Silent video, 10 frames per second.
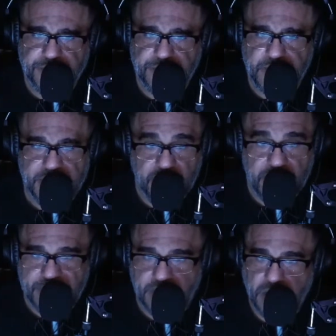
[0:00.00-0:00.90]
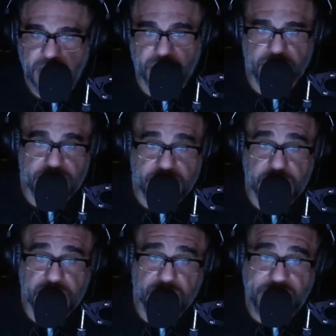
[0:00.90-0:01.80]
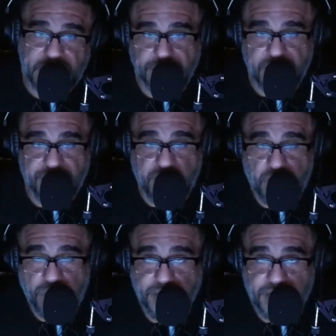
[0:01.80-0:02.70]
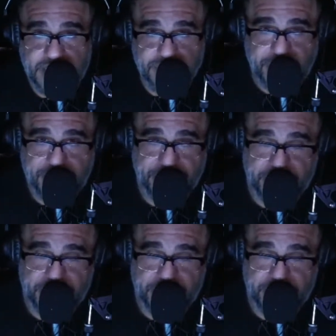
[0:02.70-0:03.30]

And you're like, yo, this is great. My 401k's popping.